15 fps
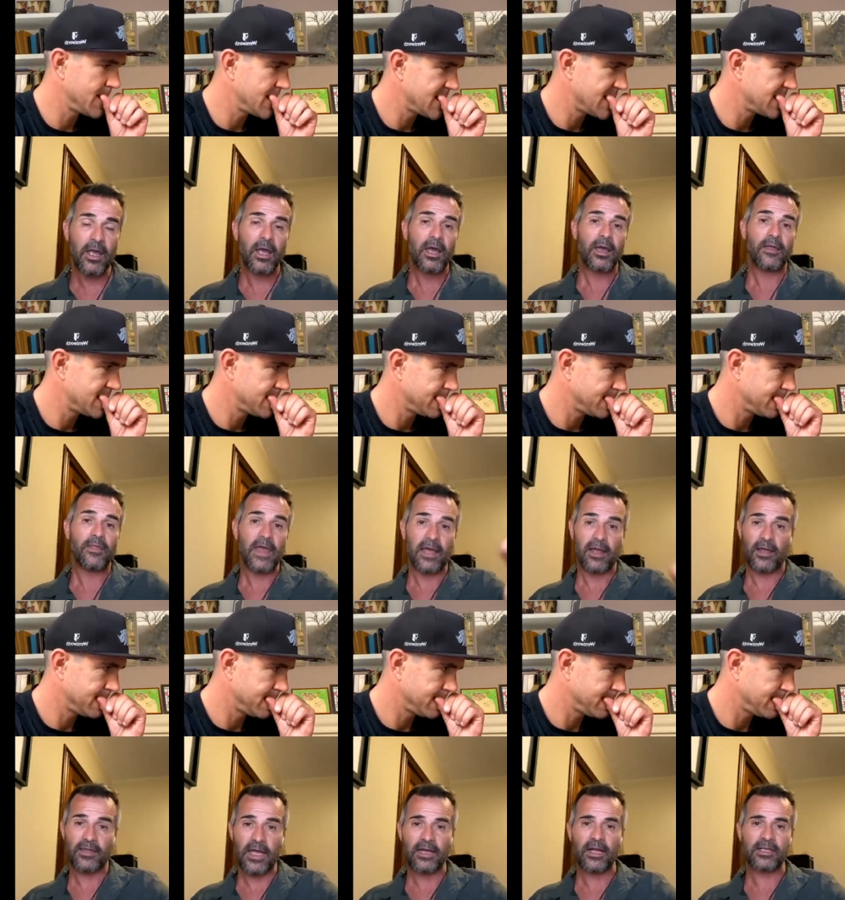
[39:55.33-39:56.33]
Speaker 1: That
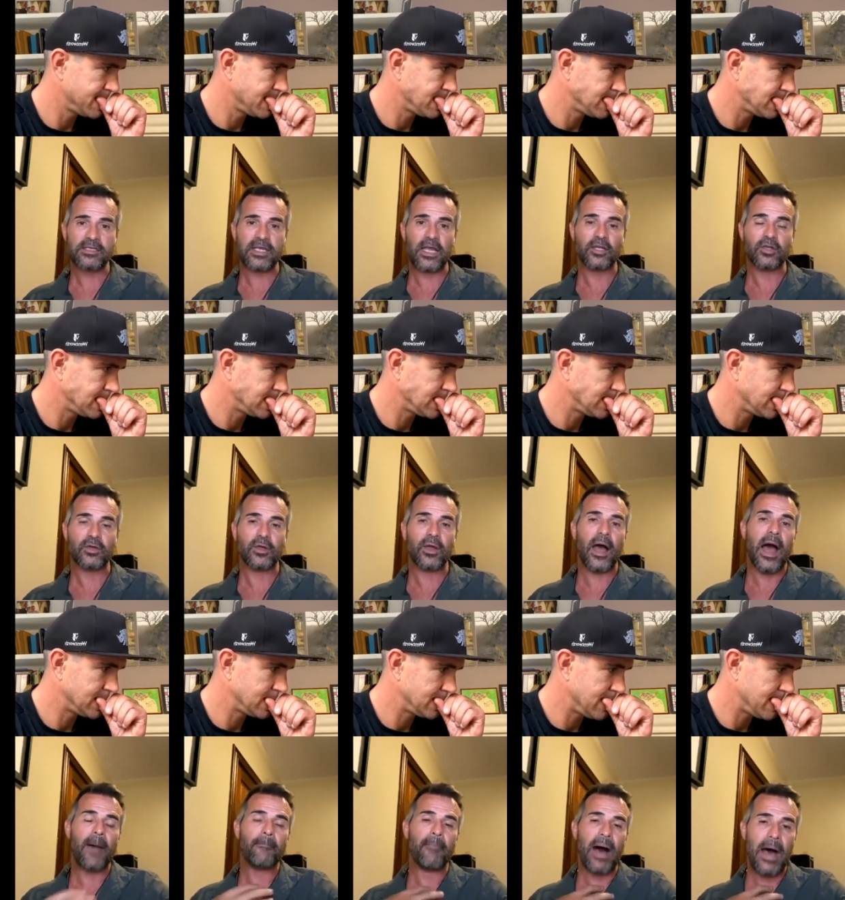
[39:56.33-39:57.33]
that I'll tell you uh,
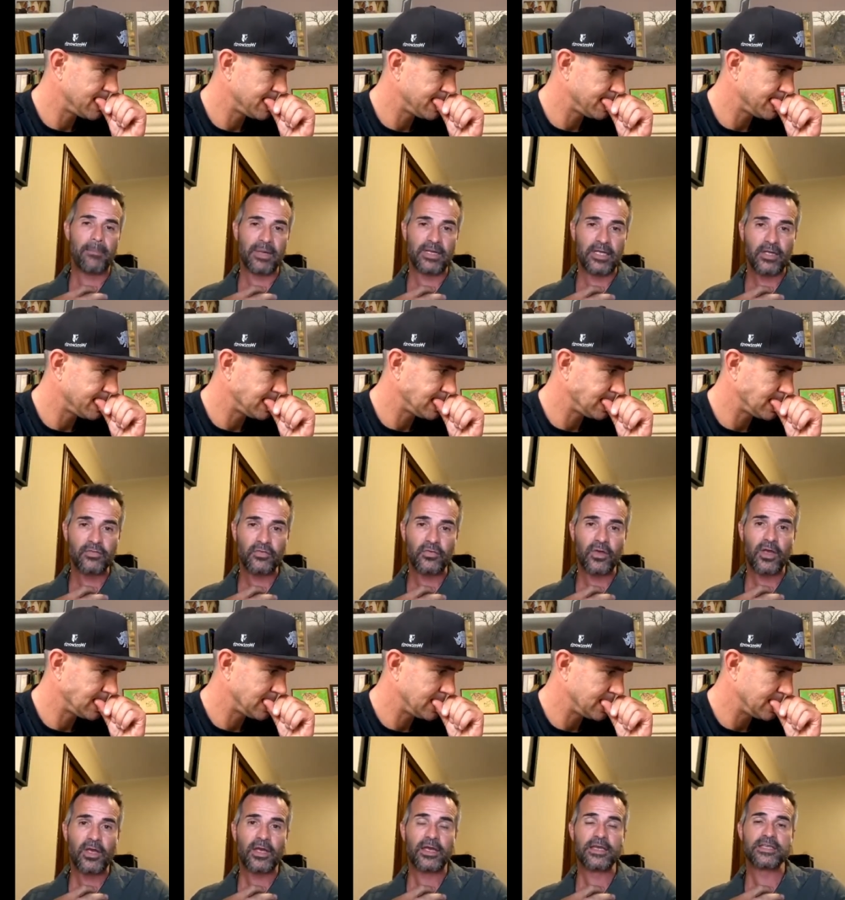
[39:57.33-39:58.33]
my belief
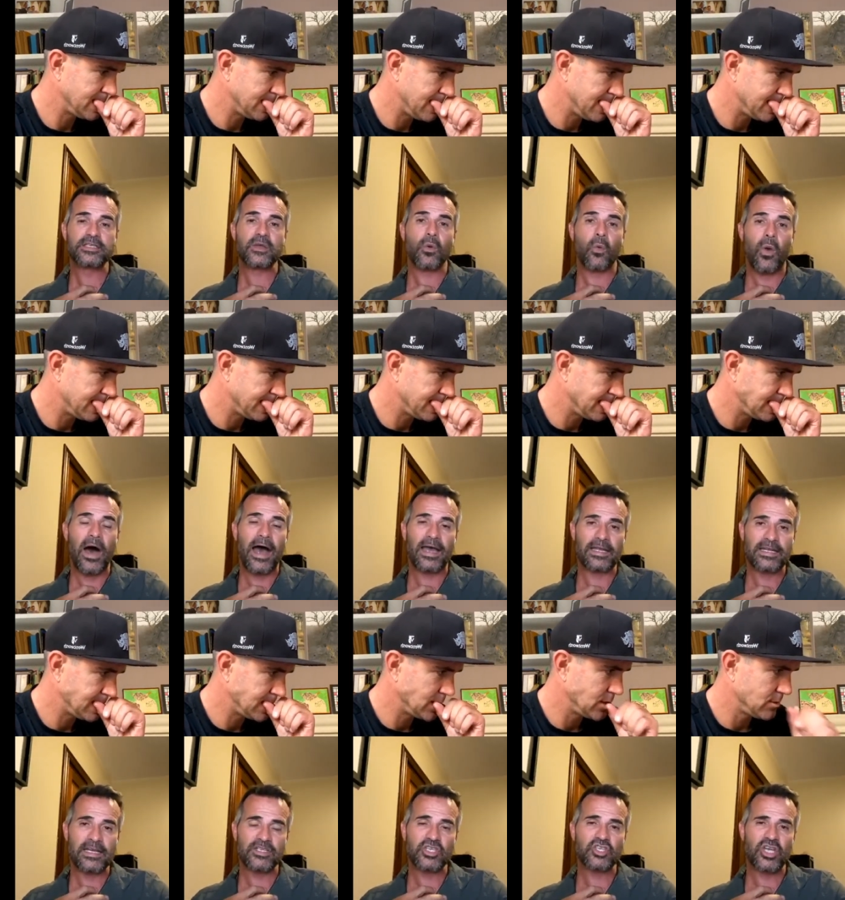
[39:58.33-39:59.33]
is why it
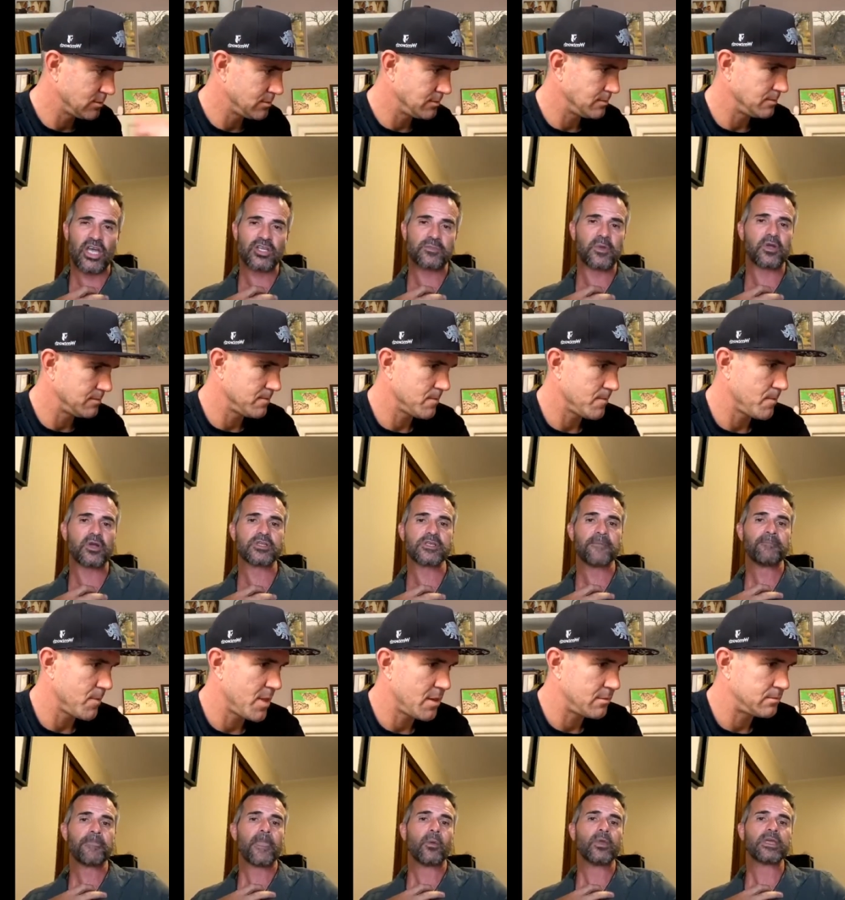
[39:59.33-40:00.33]
hasn't changed because
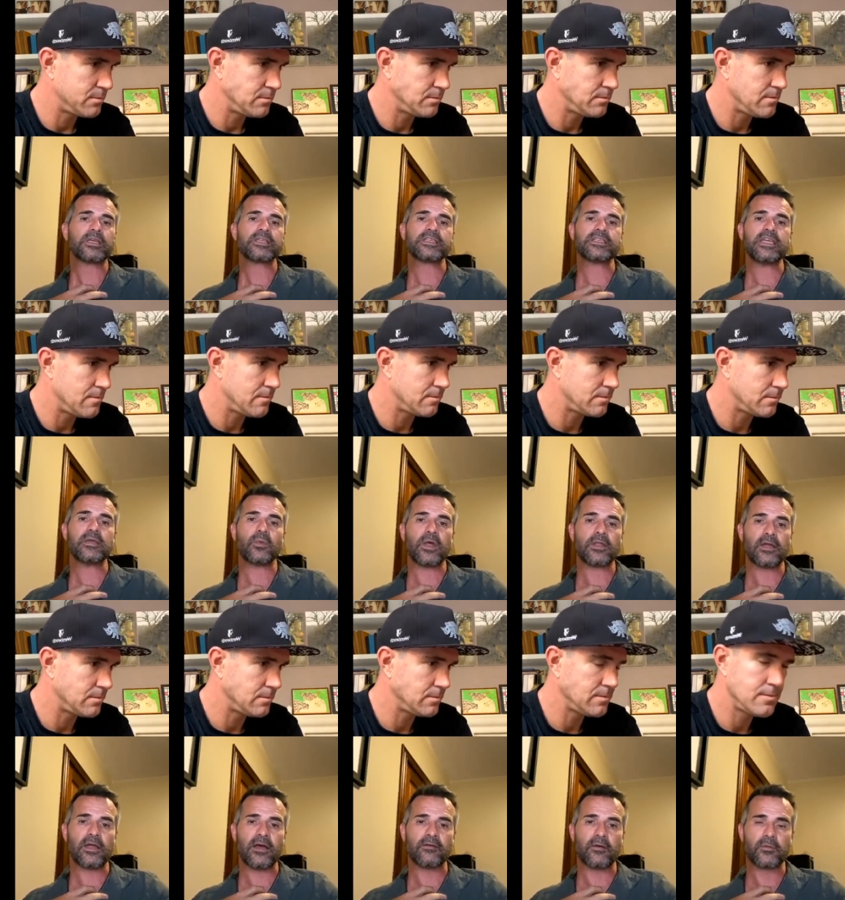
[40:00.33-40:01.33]
we can see when the
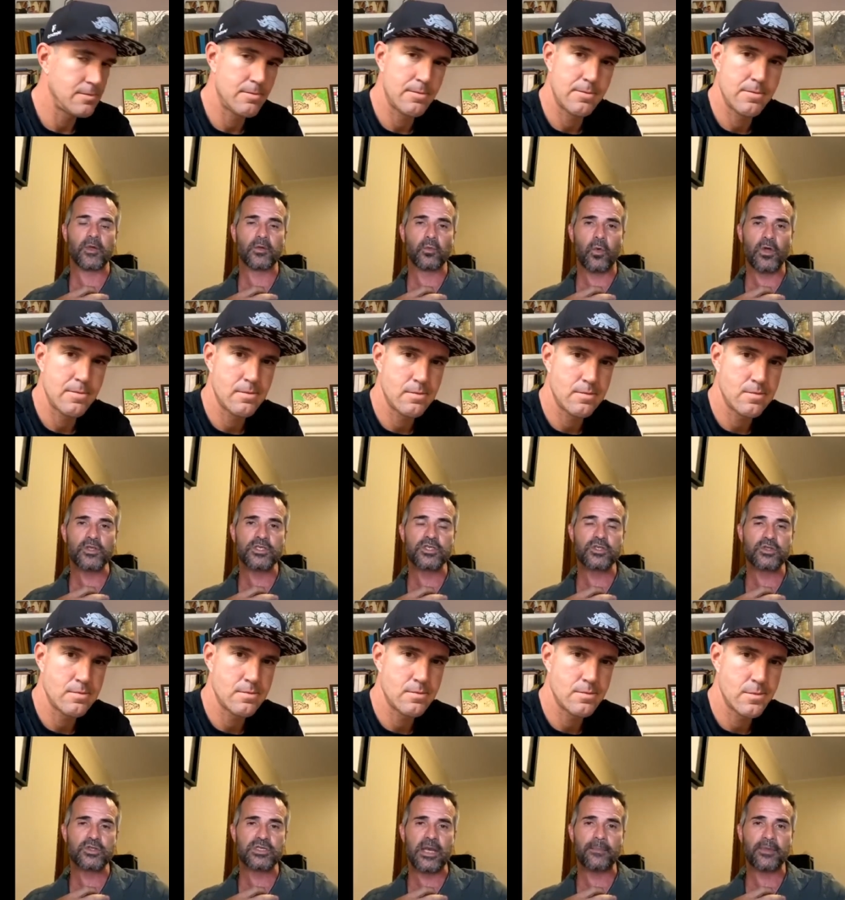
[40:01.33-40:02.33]
government wants to do
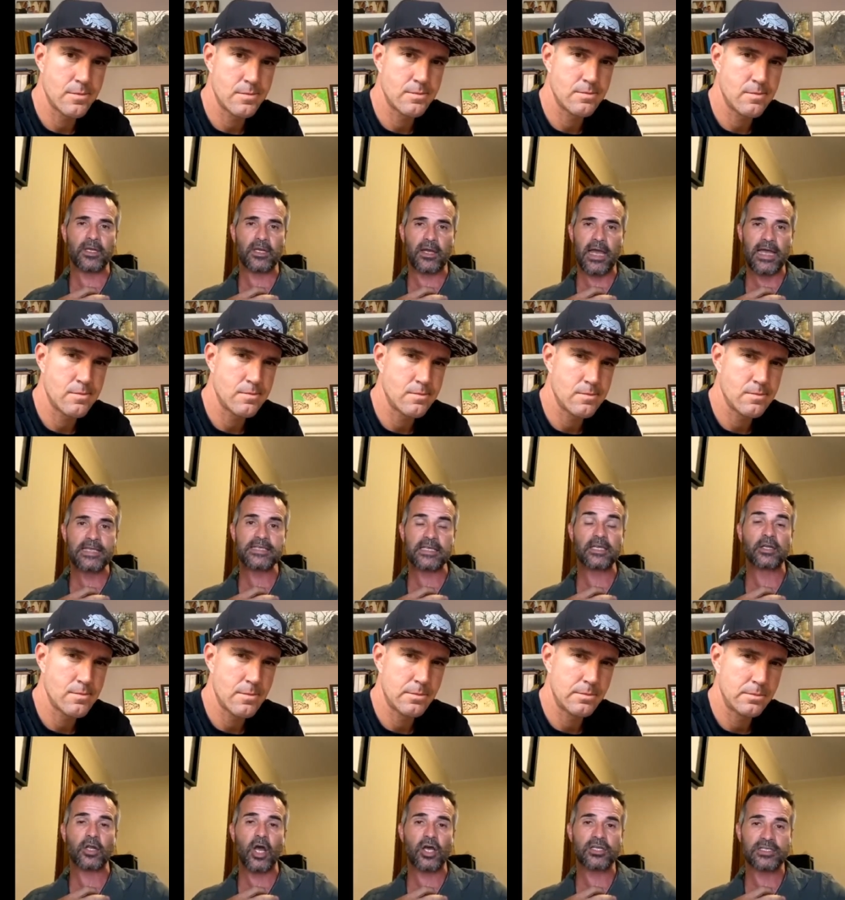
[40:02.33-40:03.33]
something, as in
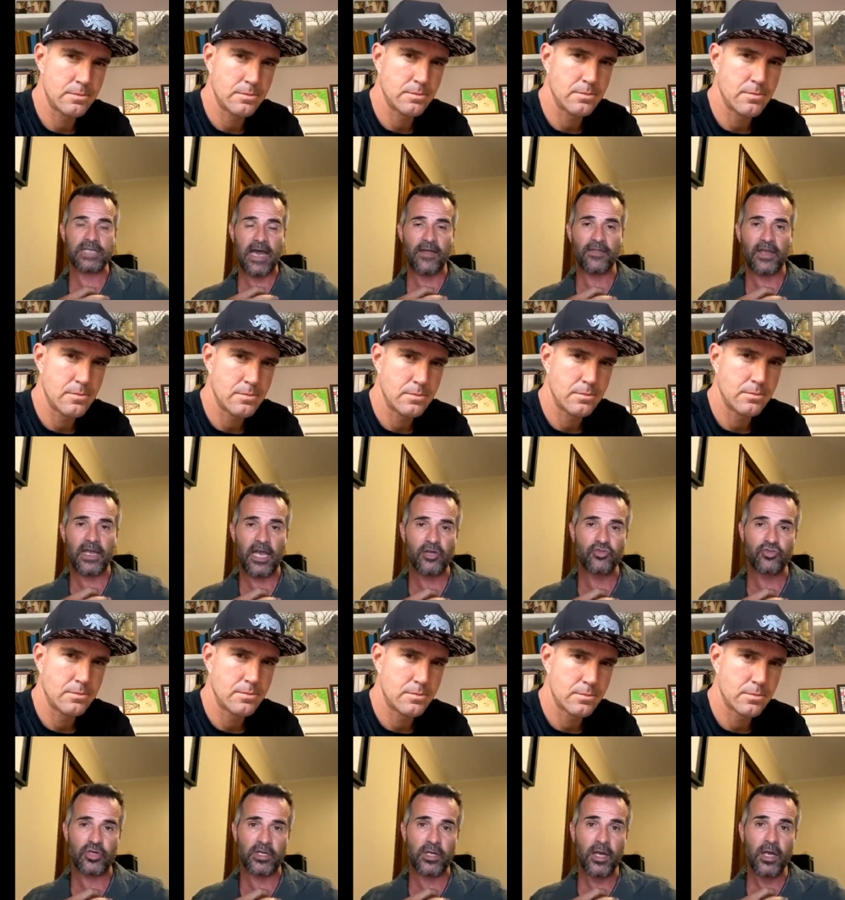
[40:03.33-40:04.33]
lock down the
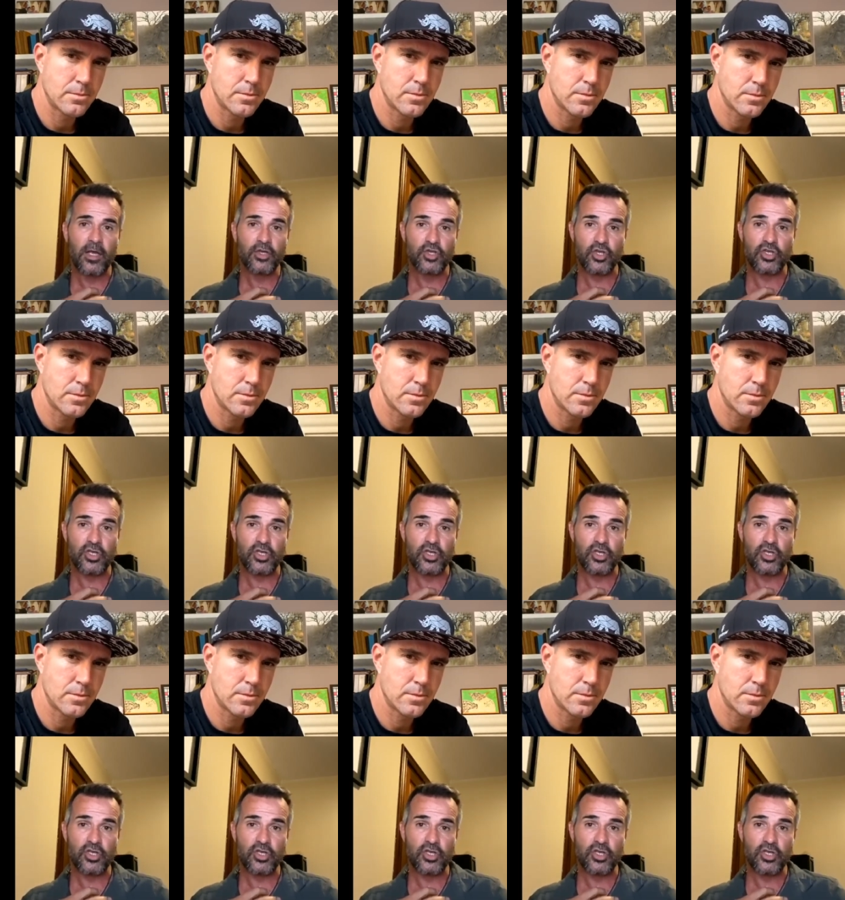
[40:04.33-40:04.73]
country due to